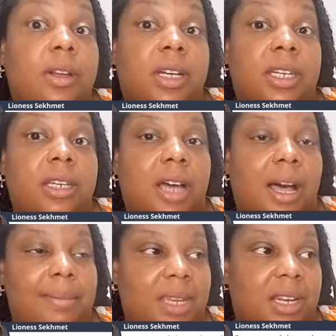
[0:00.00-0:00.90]
gonna
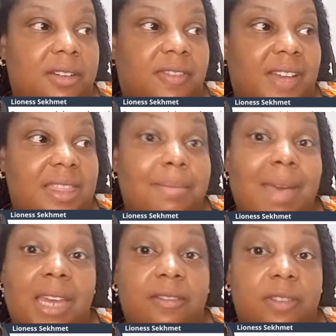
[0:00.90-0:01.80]
come here and find the
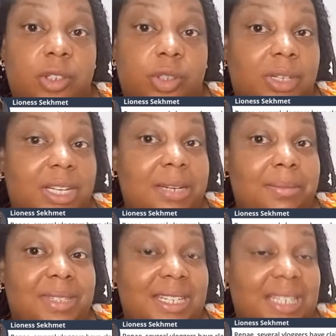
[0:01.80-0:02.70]
man of your
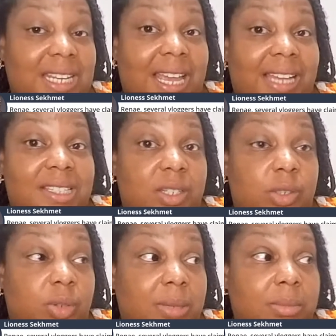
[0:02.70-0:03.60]
dreams and he has the
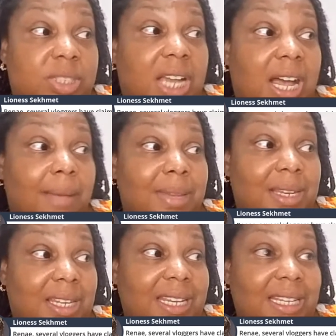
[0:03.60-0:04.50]
dream job
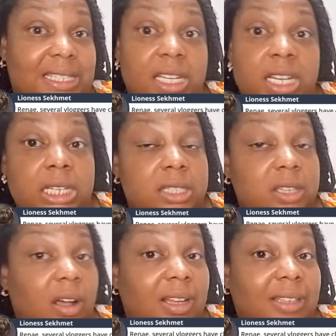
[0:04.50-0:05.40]
and he's
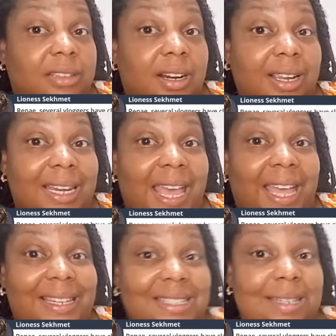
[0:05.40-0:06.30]
tall, dark, and
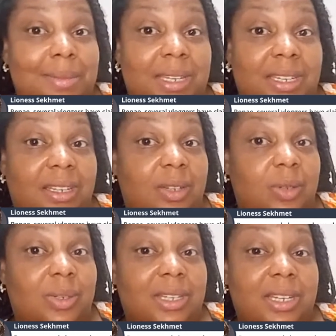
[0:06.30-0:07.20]
handsome, and
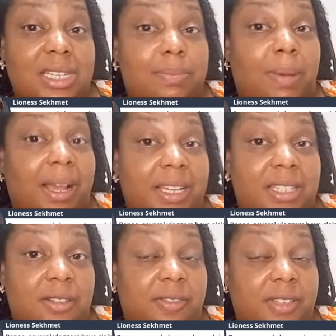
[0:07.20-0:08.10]
and his
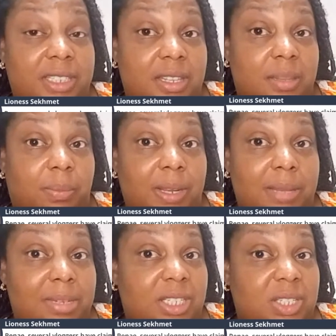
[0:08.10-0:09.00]
pockets are filled to the
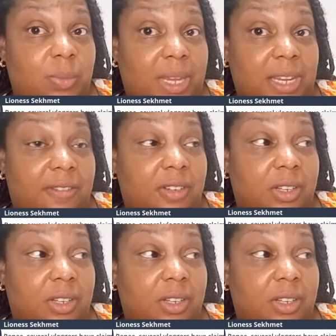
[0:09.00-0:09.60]
brim and just waiting for